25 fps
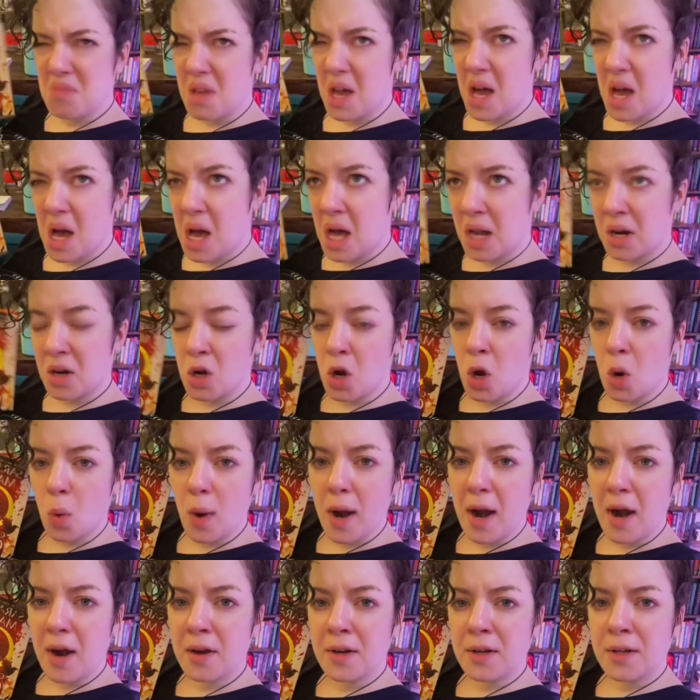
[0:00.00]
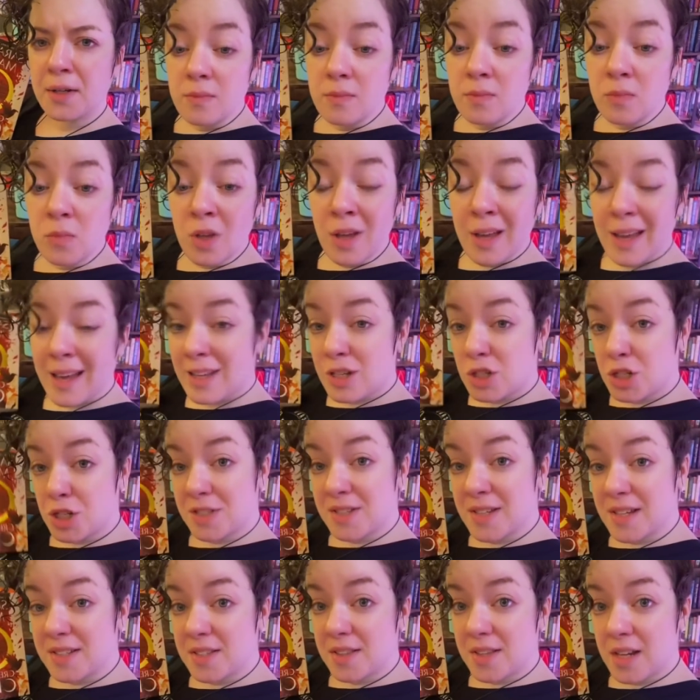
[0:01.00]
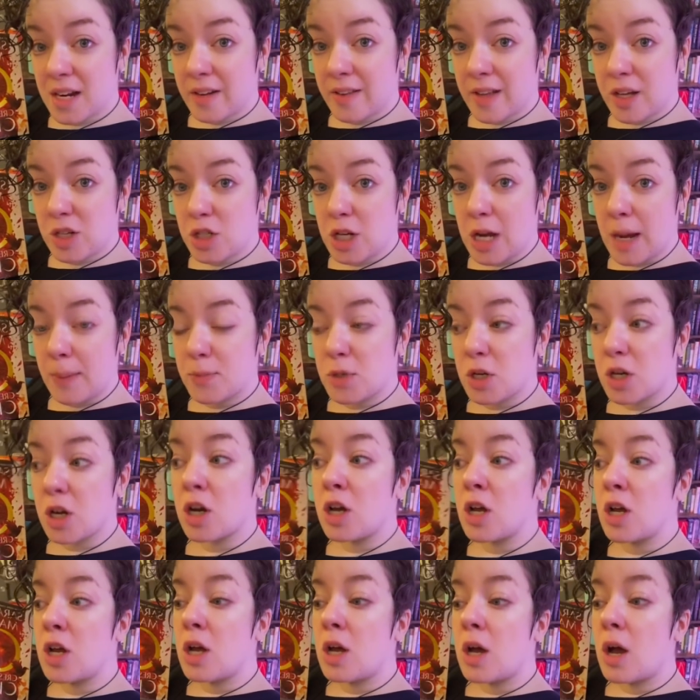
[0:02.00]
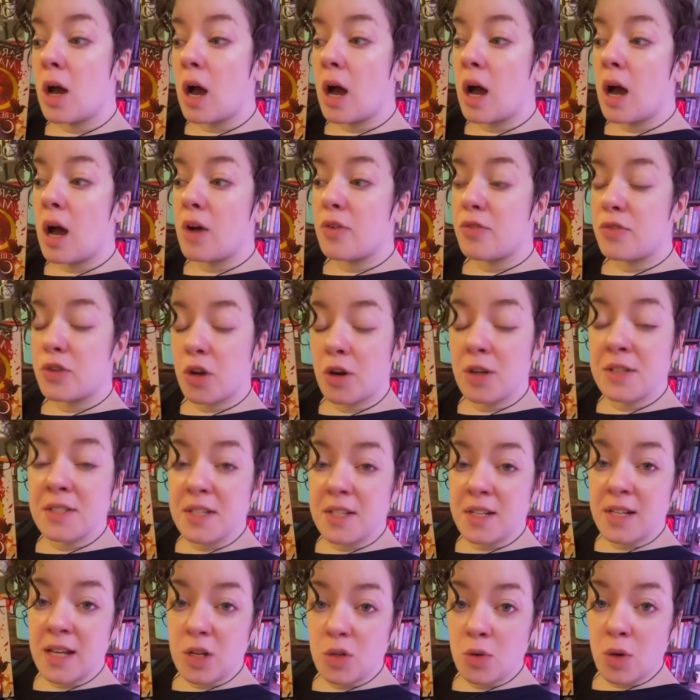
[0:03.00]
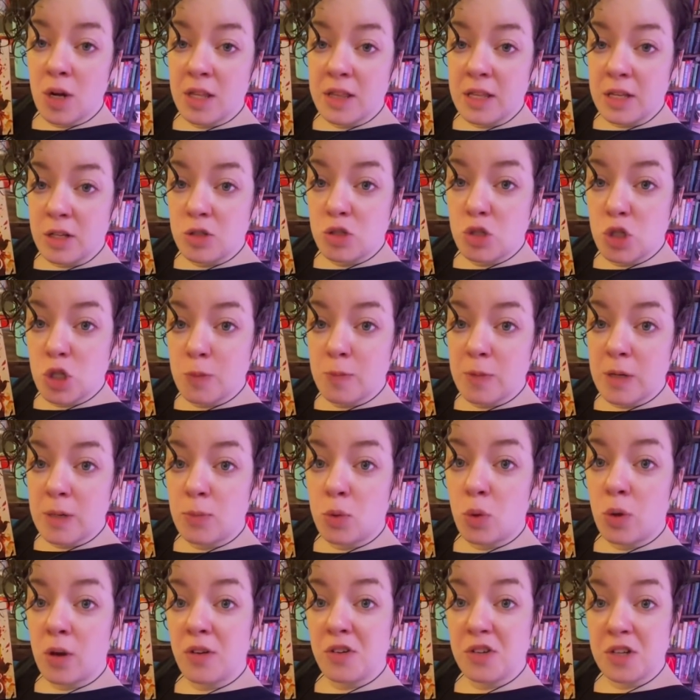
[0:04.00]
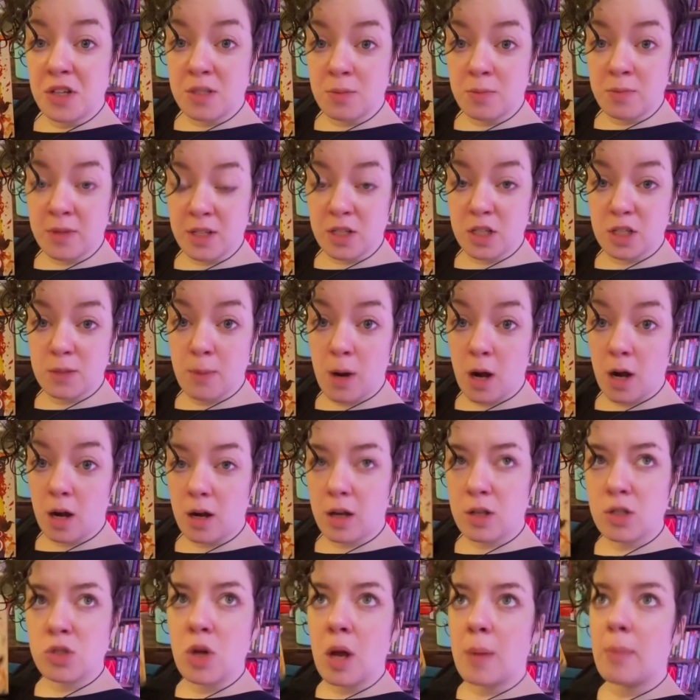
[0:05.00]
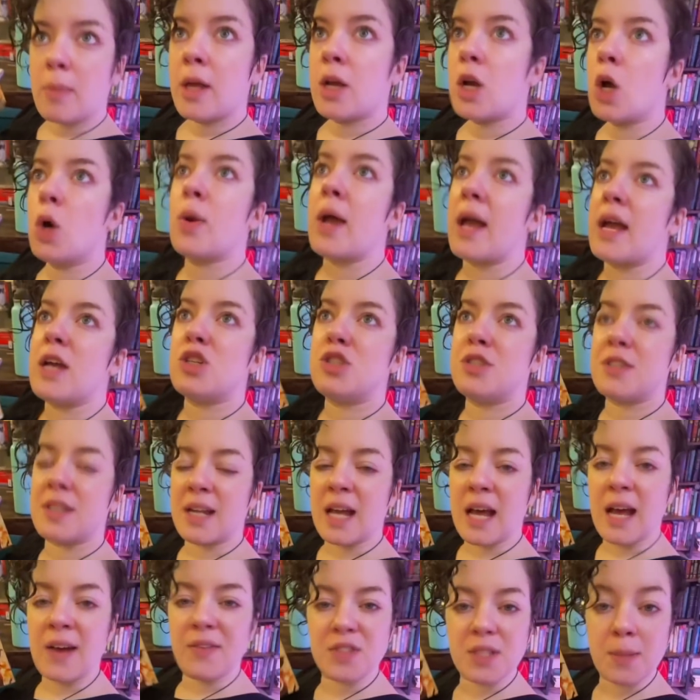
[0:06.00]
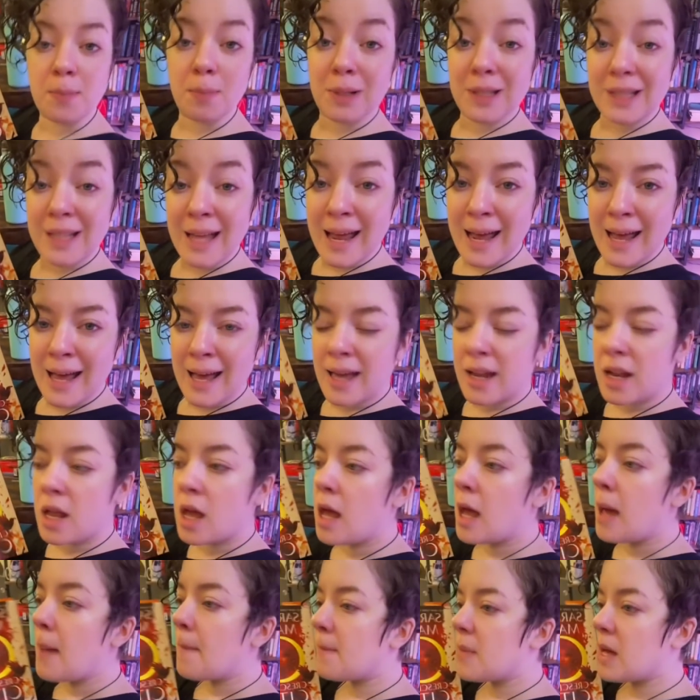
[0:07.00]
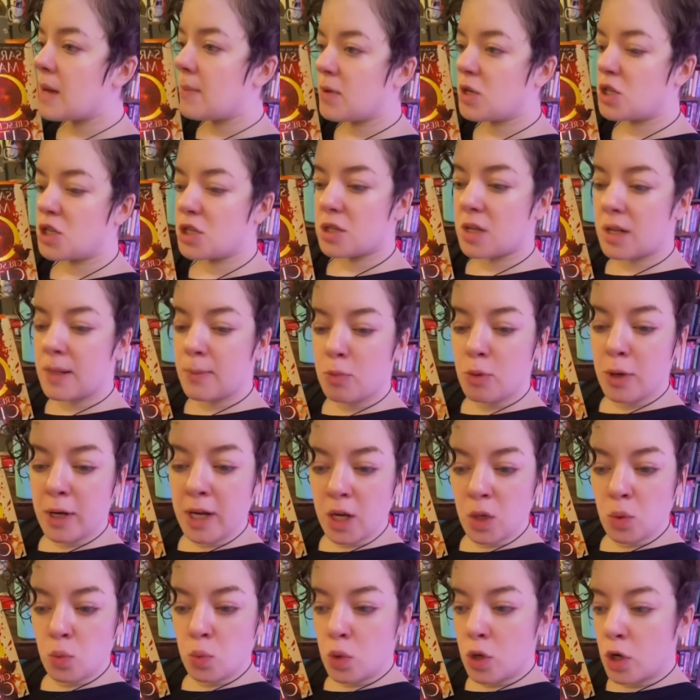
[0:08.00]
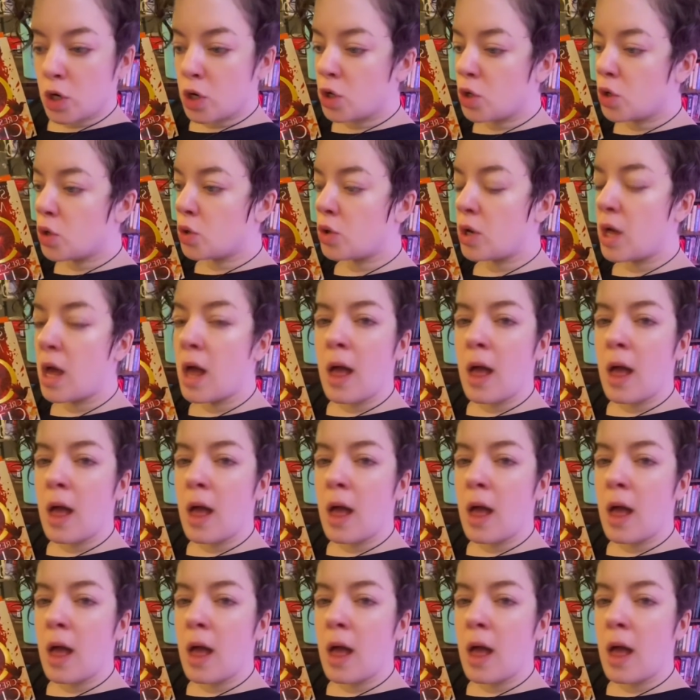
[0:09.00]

out of nowhere and she says at the end of that chapter, uh, Fury said to not do anything stupid, but what if she does something smart? And so I'm like, okay, she's gonna have some plan. Maybe she's gonna bring in Ruhn.